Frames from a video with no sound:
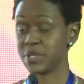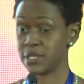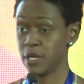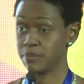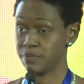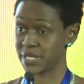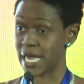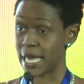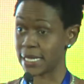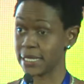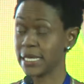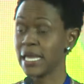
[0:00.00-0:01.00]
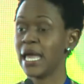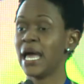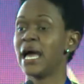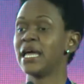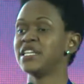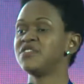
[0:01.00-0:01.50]
upside,
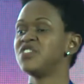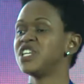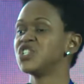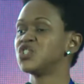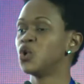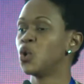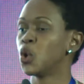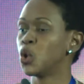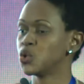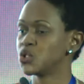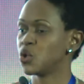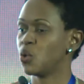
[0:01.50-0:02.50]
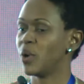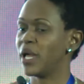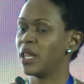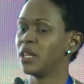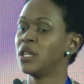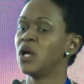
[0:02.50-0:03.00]
and as things don't go so
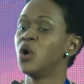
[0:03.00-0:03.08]
well,